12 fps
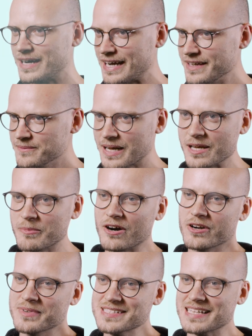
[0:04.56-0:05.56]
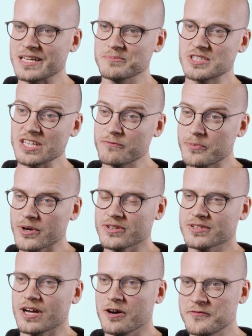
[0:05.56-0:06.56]
Hi, I'm Aurimas. I'm Chief
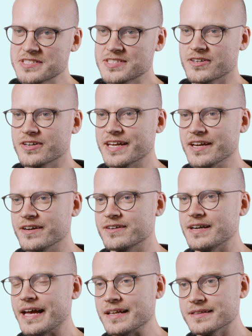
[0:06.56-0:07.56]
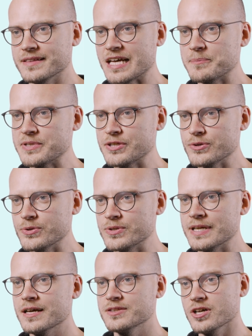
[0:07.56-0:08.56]
Product Officer here at
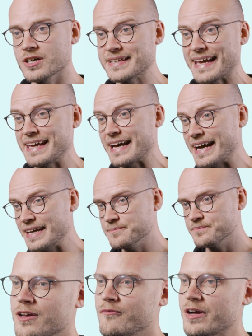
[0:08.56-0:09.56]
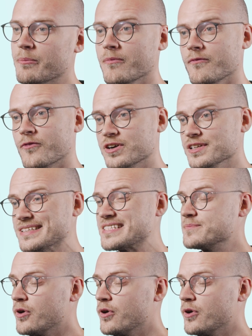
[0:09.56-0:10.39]
Neptune dot A I, the world's